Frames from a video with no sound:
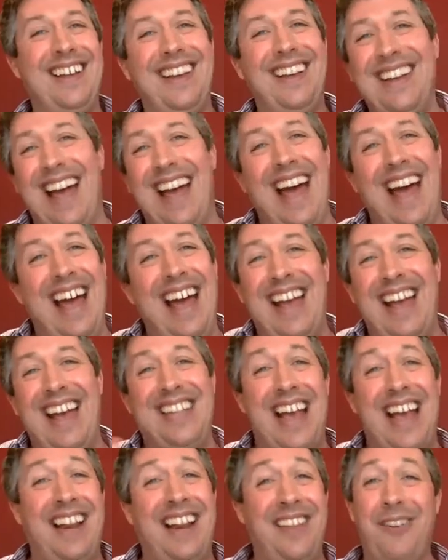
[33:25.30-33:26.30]

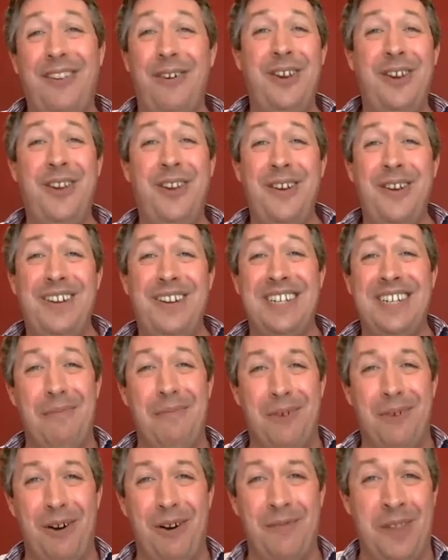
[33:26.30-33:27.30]
Exactly, there are a huge
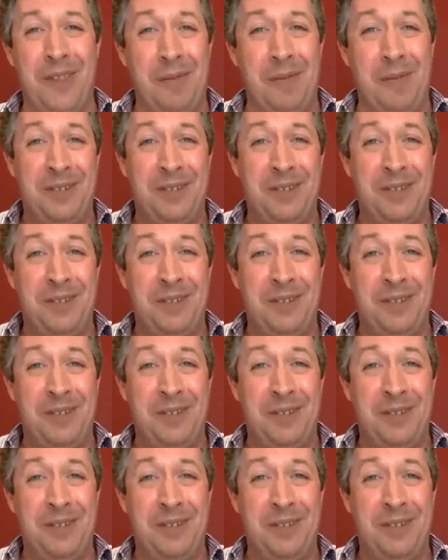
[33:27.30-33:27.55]
number of them,